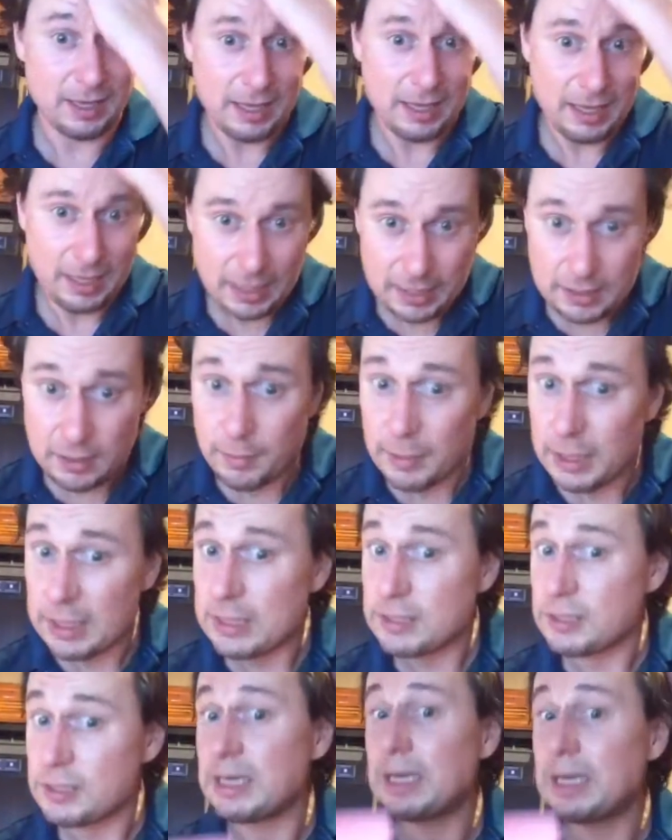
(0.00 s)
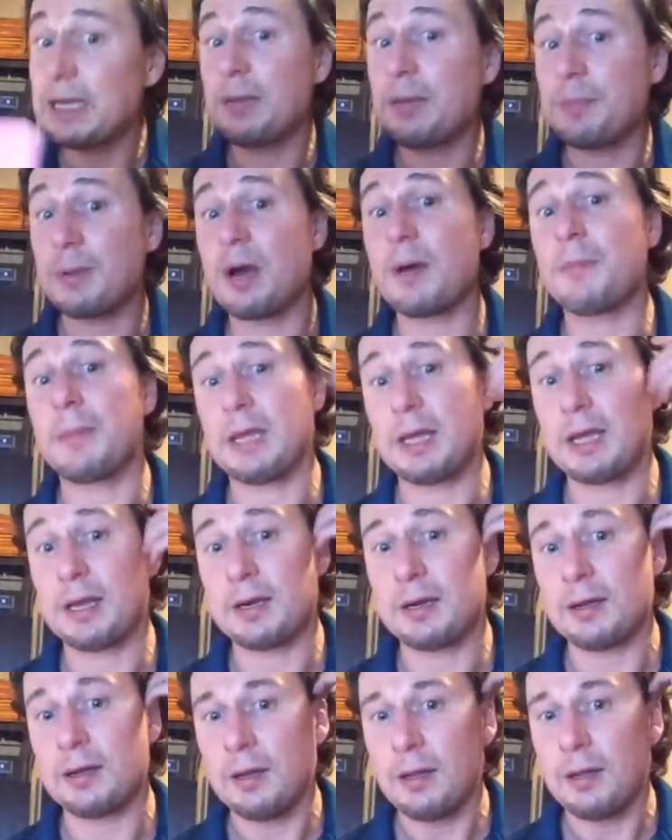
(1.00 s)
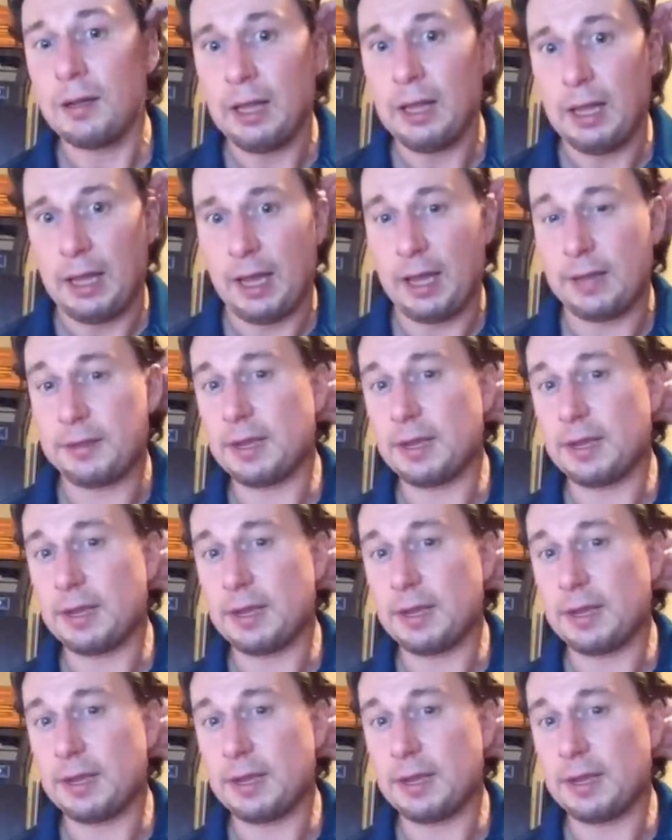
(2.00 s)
And the money's going to keep coming in. And